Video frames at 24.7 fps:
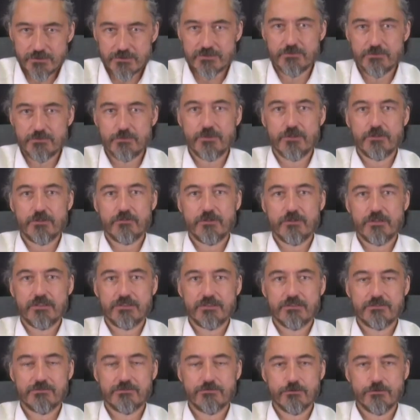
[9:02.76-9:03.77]

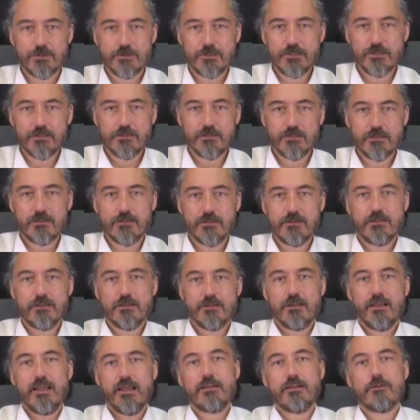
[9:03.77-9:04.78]
experience fully,
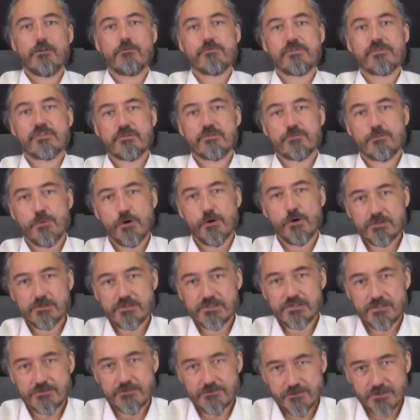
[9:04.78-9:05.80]
and a
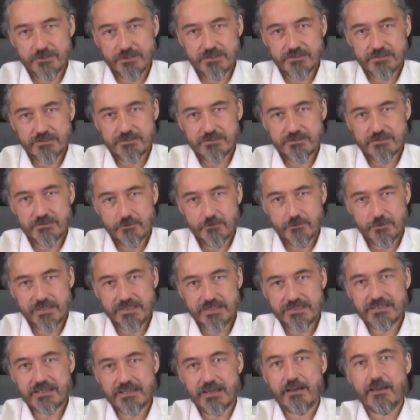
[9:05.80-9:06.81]
responsiveness
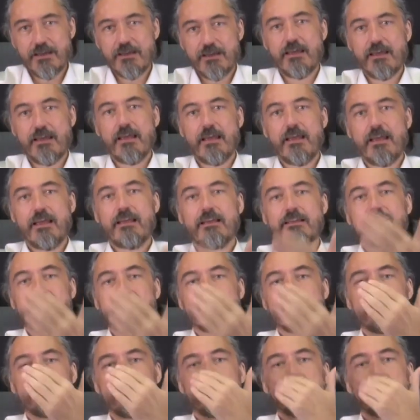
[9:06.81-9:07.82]
means I
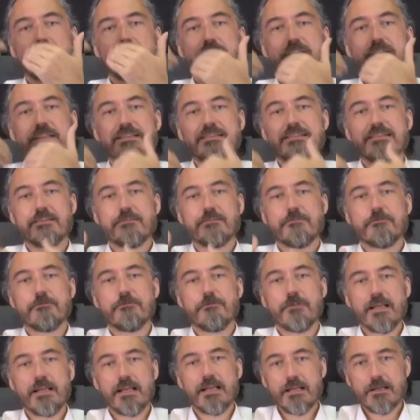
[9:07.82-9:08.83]
experience and
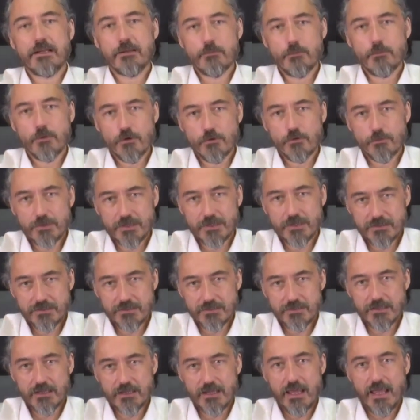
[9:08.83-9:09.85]
feel the
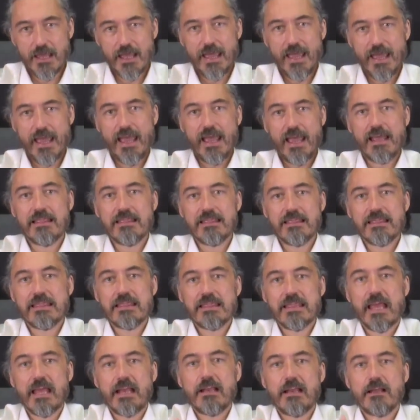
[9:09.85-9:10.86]
moment, and
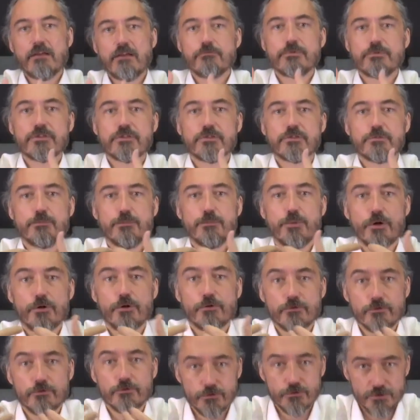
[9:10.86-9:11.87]
then I
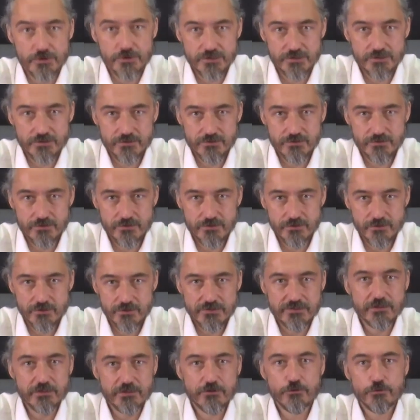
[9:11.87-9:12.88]
respond to it.
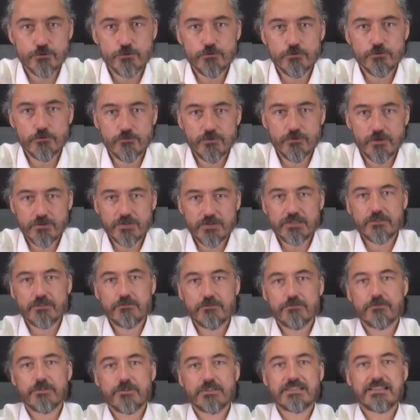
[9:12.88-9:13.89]
These are two very
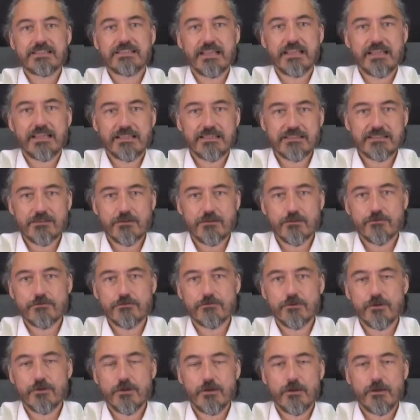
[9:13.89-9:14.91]
different states of